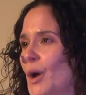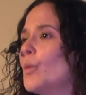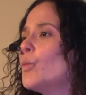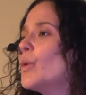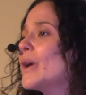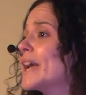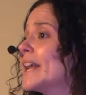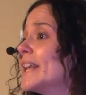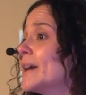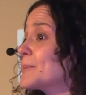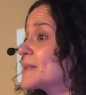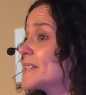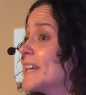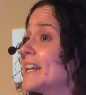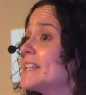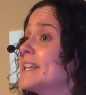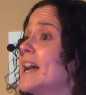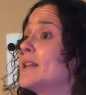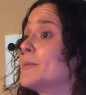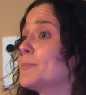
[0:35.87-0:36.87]
We can
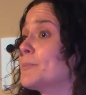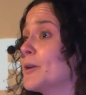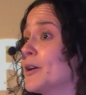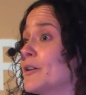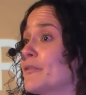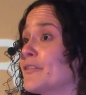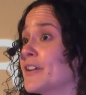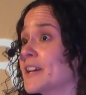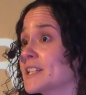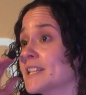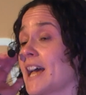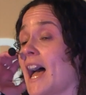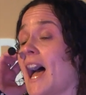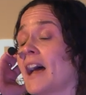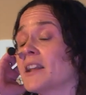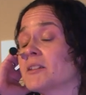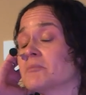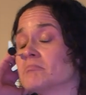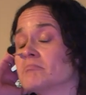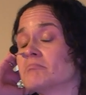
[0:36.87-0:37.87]
accept an imperfect
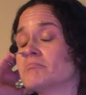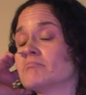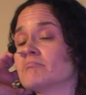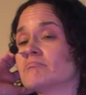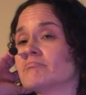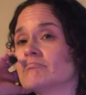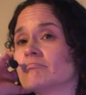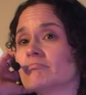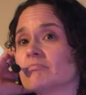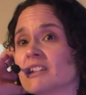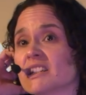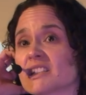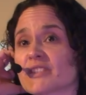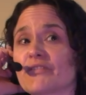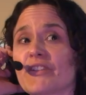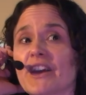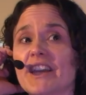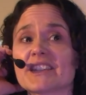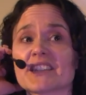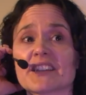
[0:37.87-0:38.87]
dad. Let's
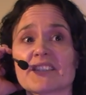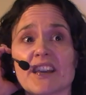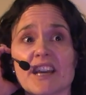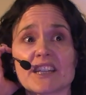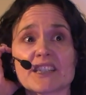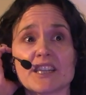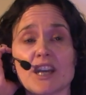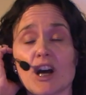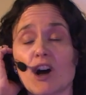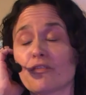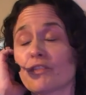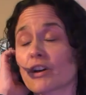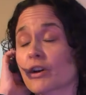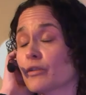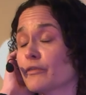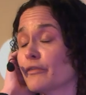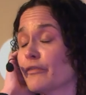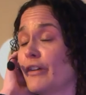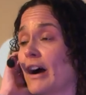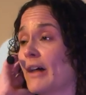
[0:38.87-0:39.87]
face it, the idea of a
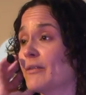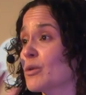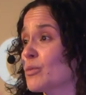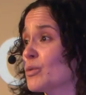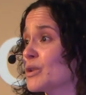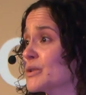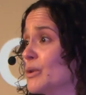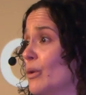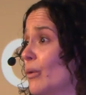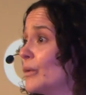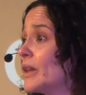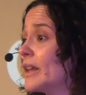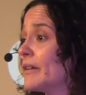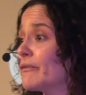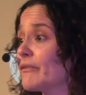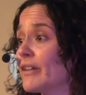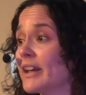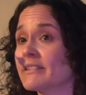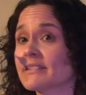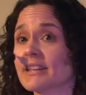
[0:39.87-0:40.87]
good father was only
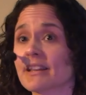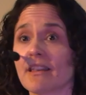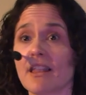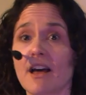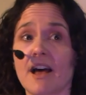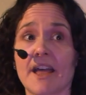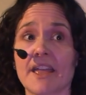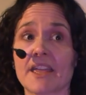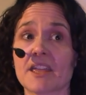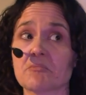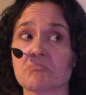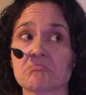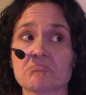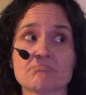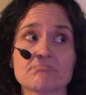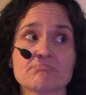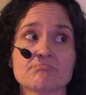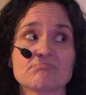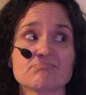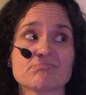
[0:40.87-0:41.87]
invented like
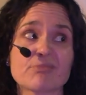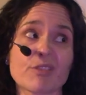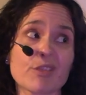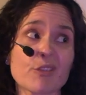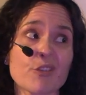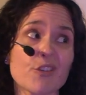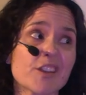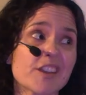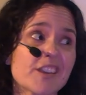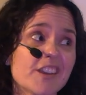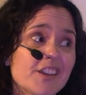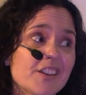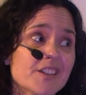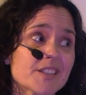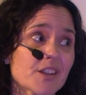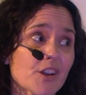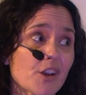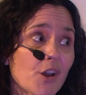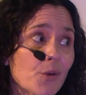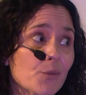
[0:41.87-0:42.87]
30
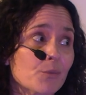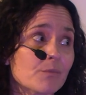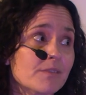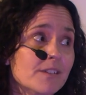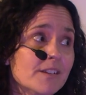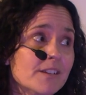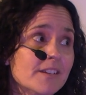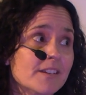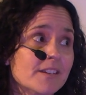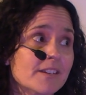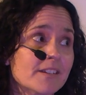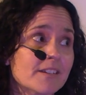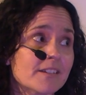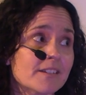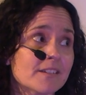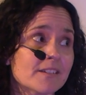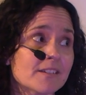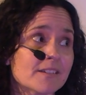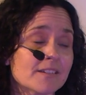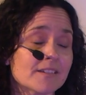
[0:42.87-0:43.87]
years ago.
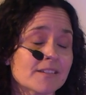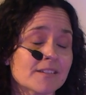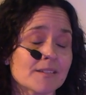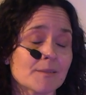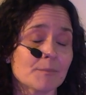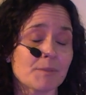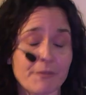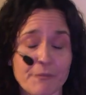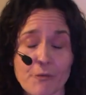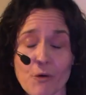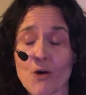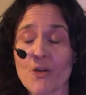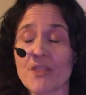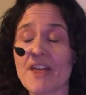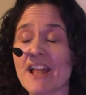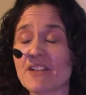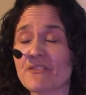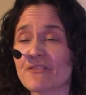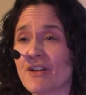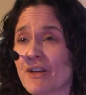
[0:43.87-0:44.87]
Before
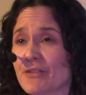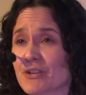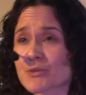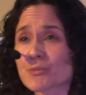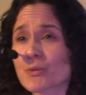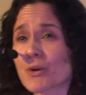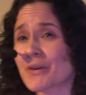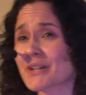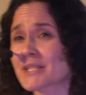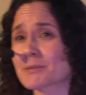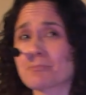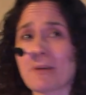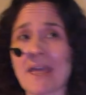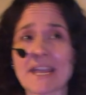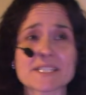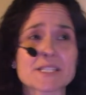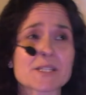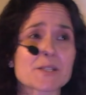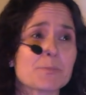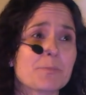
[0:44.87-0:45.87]
that, fathers were
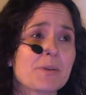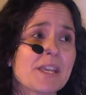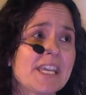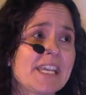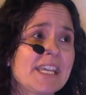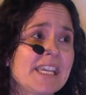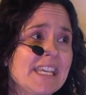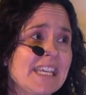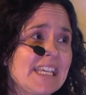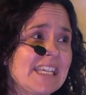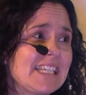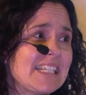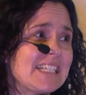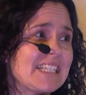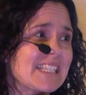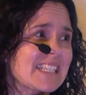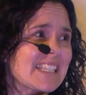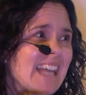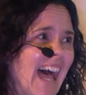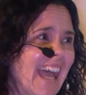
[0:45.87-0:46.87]
expected to be
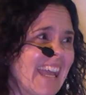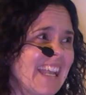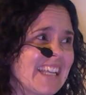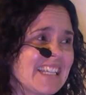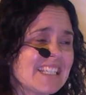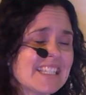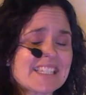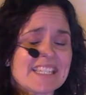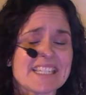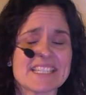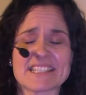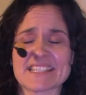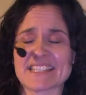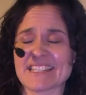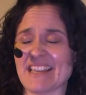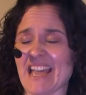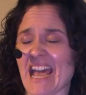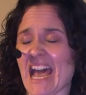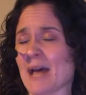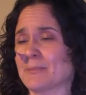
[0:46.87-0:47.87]
silent and
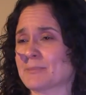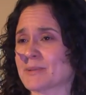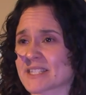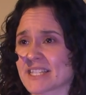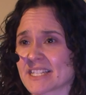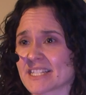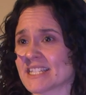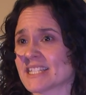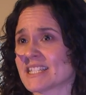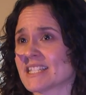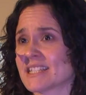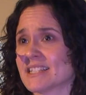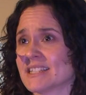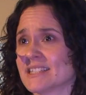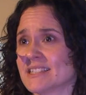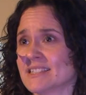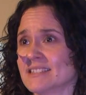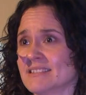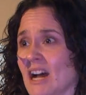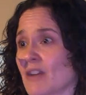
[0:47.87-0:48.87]
absent and
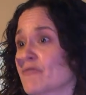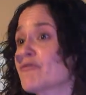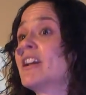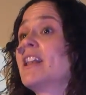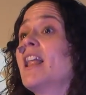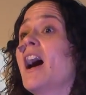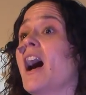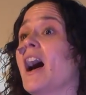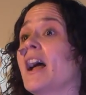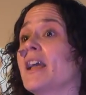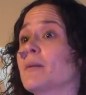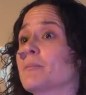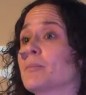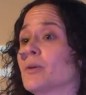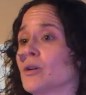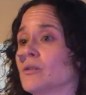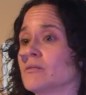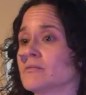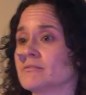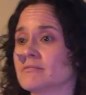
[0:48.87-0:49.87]

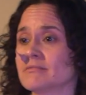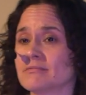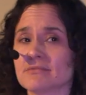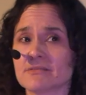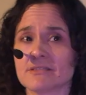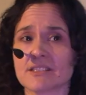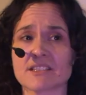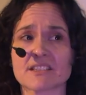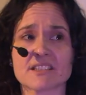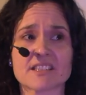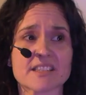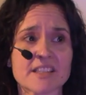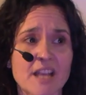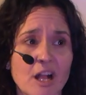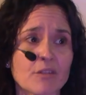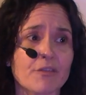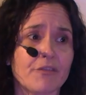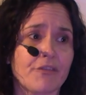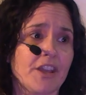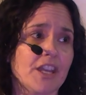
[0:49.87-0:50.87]
unreliable and
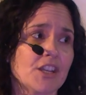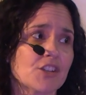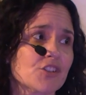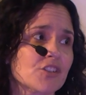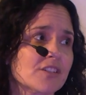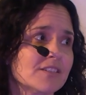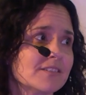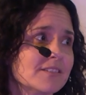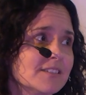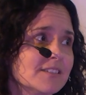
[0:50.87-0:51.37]
selfish.